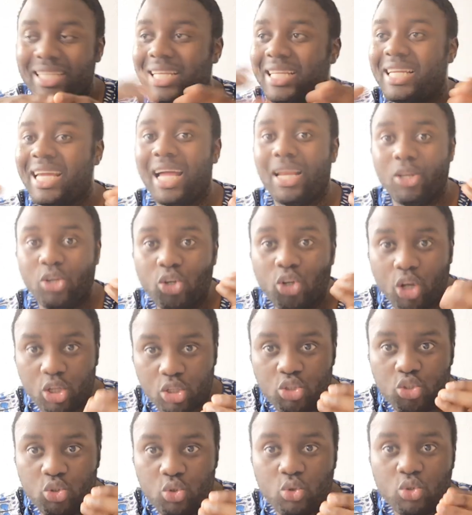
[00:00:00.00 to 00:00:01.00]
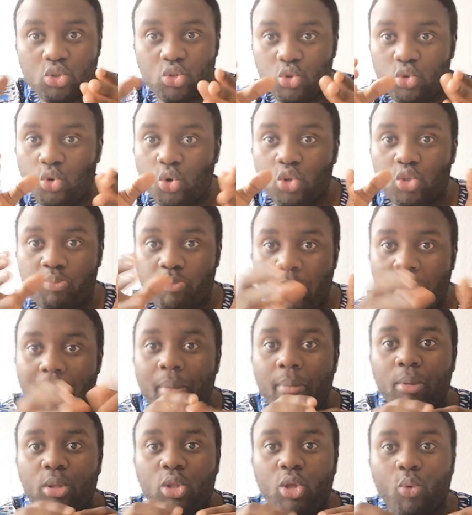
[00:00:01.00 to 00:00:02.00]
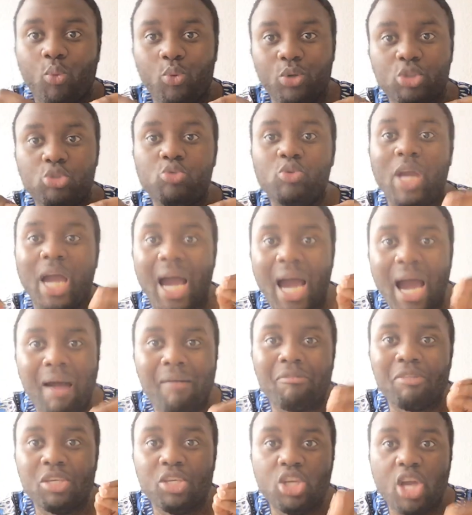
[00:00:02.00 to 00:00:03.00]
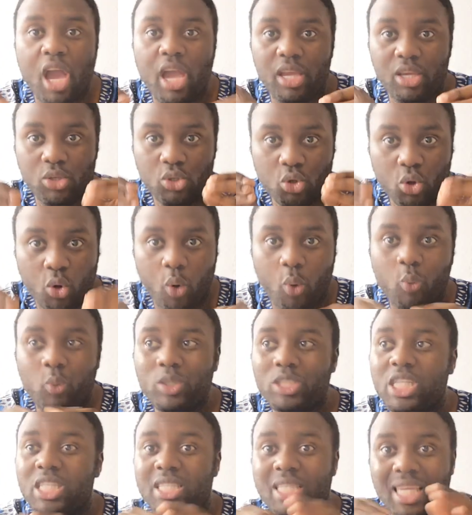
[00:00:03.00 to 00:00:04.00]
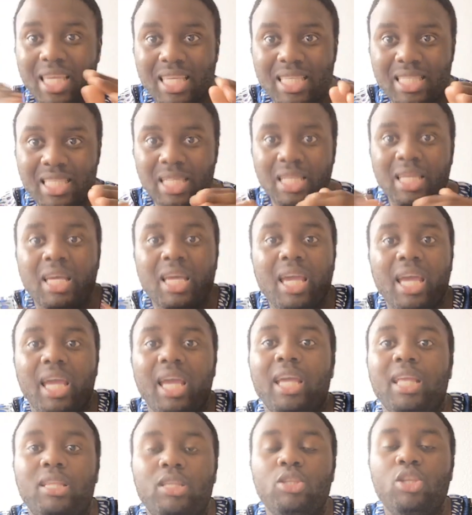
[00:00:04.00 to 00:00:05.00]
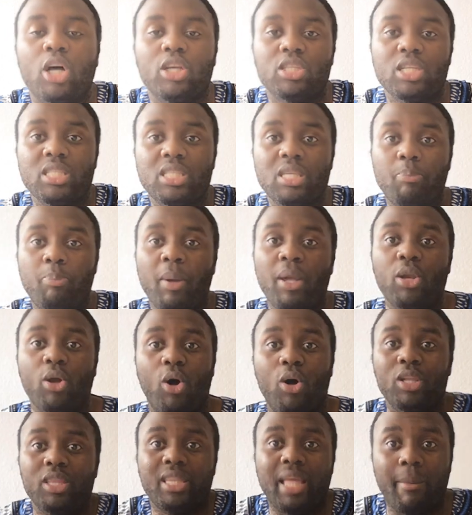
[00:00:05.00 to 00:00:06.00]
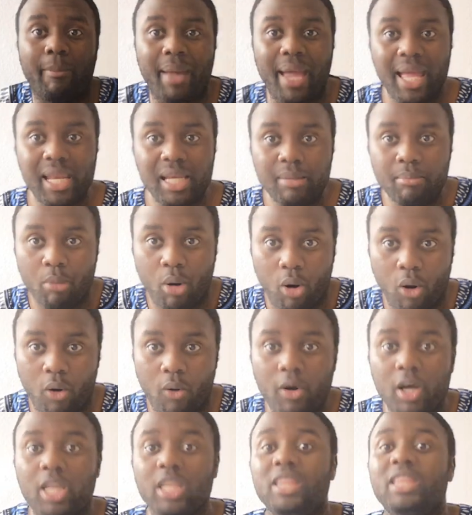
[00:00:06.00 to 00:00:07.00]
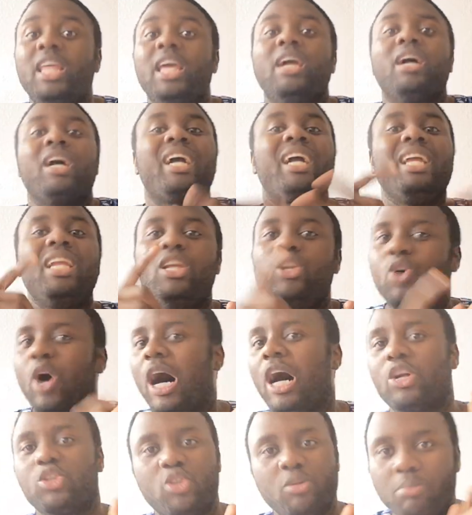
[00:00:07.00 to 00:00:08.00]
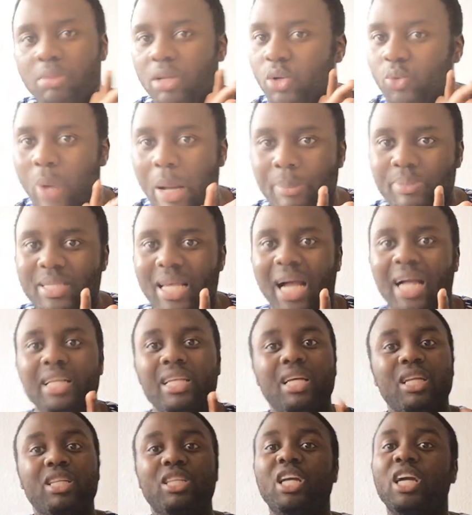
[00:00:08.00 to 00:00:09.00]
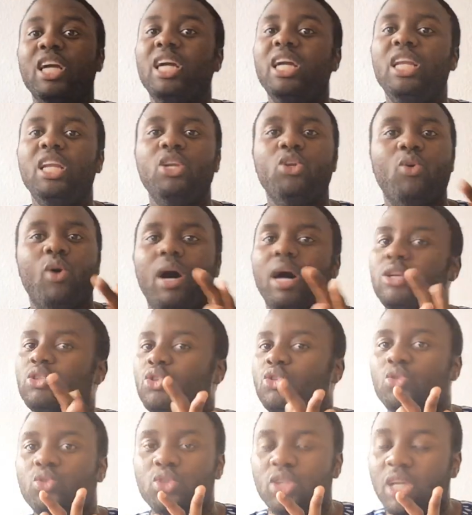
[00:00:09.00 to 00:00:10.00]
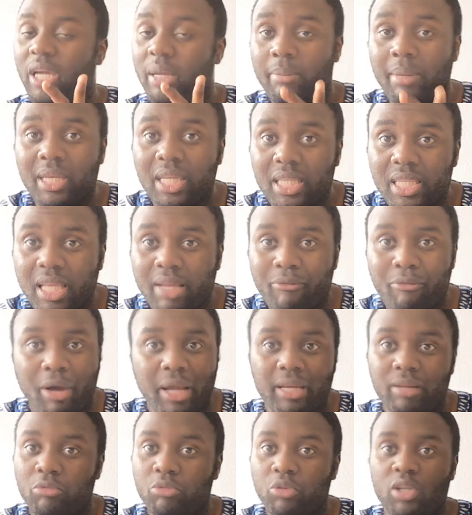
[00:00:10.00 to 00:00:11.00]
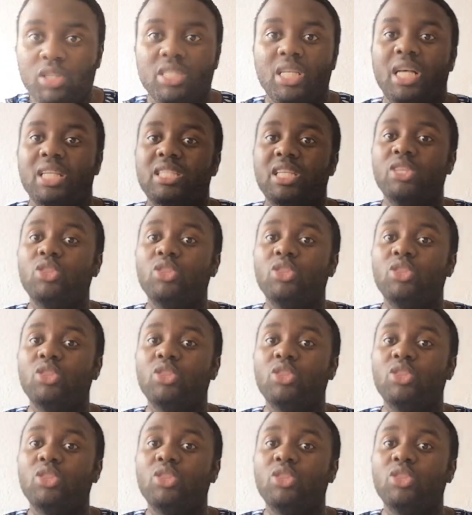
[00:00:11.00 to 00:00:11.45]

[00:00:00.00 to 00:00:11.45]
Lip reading: They cannot use those payment methods which we are having here in Europe, which is easy. It doesn't depend on them anymore. They really know how to build a website. They really know how to do the remaining thing, find influencers.